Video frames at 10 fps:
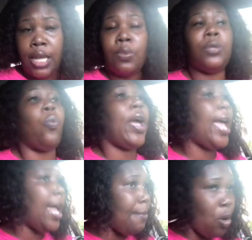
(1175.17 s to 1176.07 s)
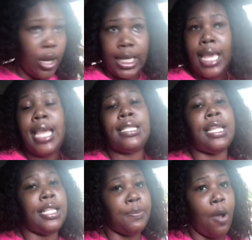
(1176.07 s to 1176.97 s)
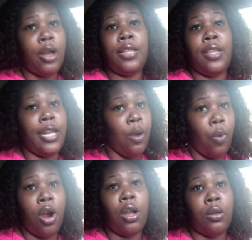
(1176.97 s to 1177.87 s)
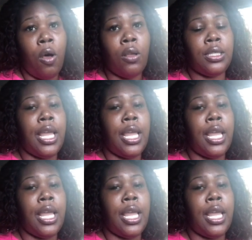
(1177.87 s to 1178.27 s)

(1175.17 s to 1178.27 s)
It was way more kids at this party than there were adults.